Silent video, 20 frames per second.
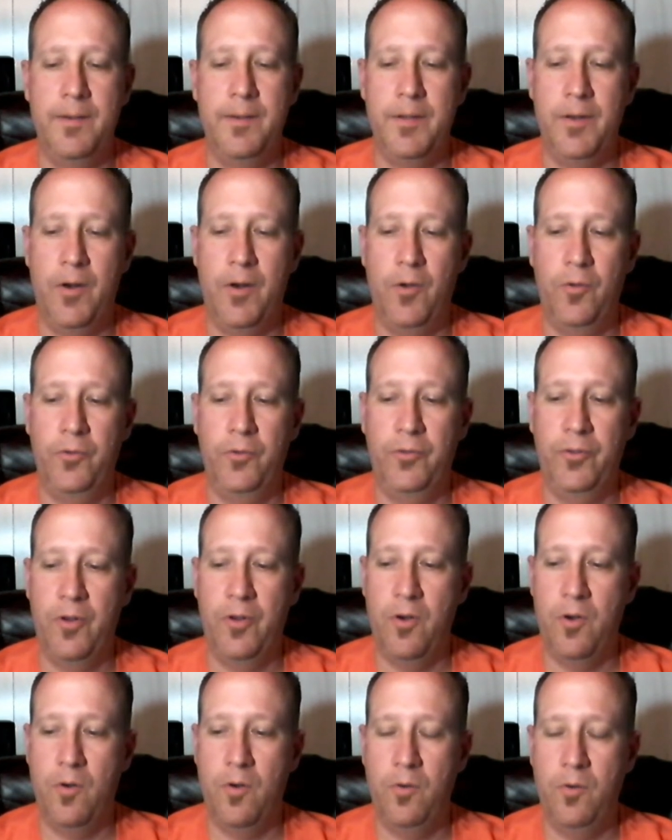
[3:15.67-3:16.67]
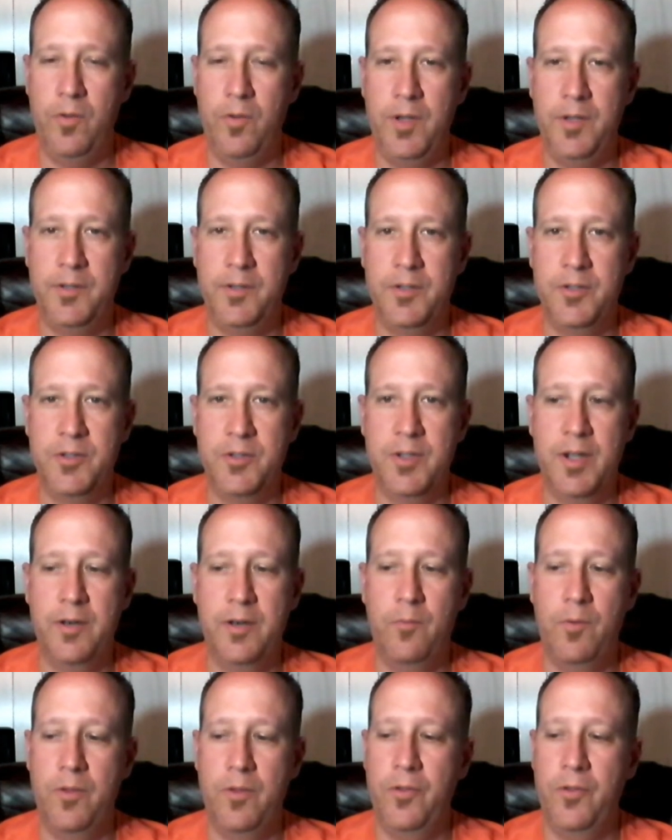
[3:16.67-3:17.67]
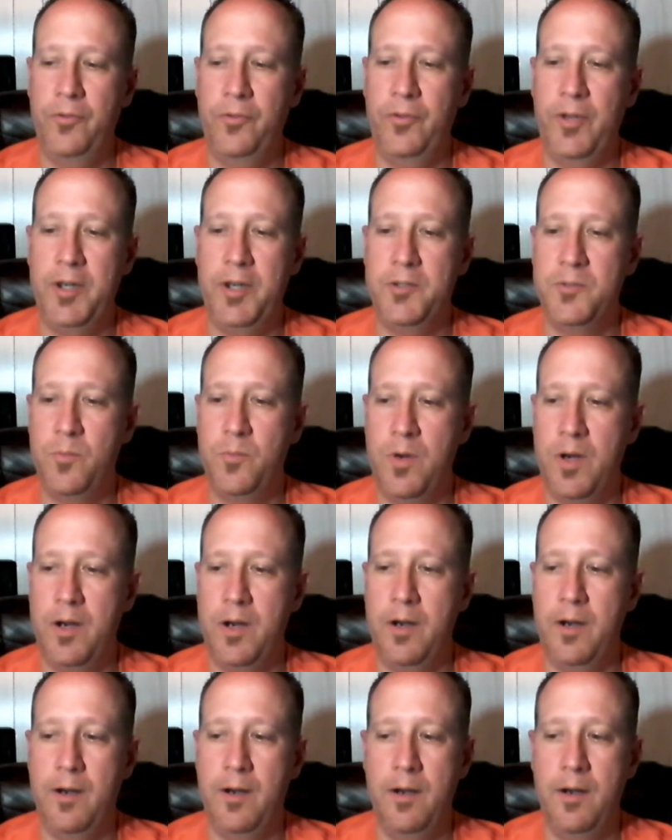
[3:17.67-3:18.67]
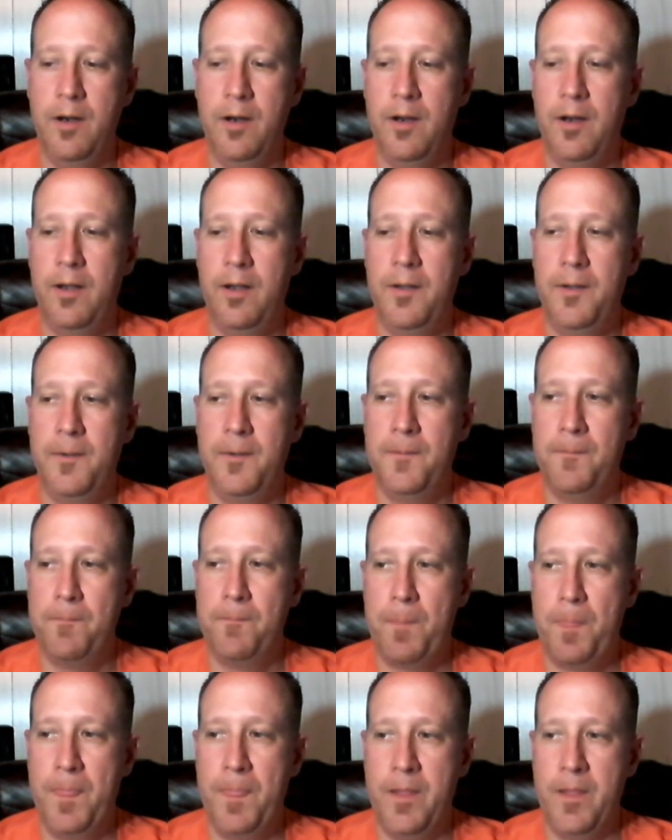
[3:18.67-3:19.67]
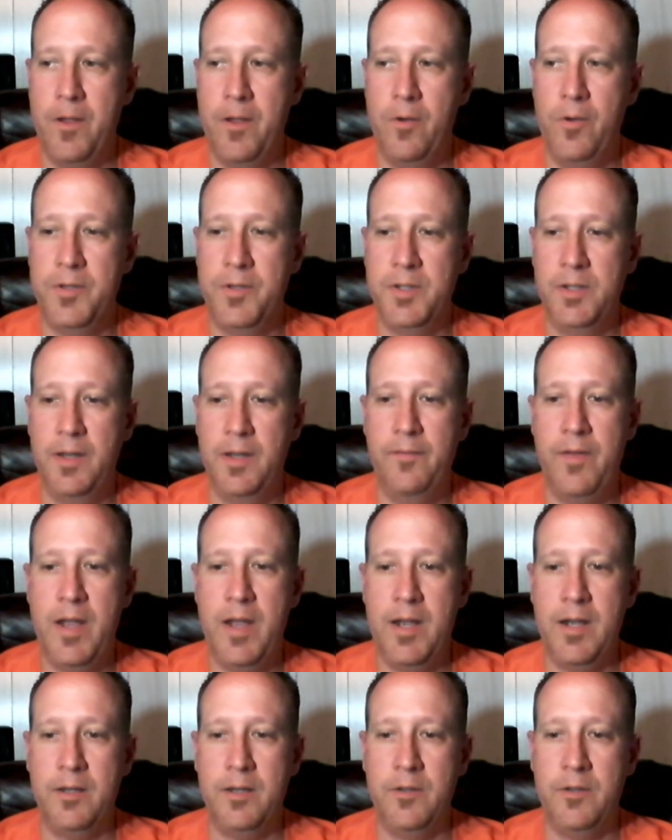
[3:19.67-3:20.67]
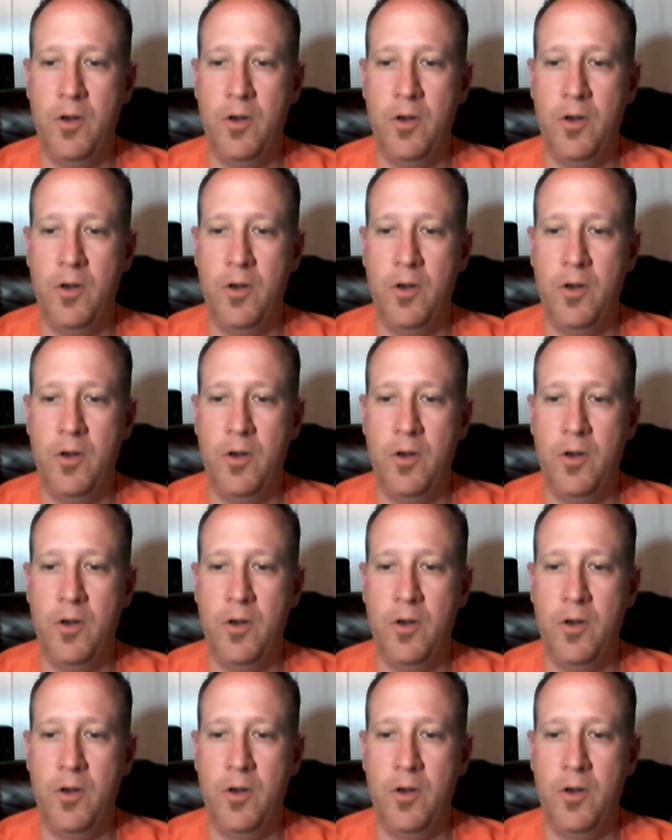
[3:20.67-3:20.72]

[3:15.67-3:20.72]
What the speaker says: So it's just kind of one of those things where it's a love-hate.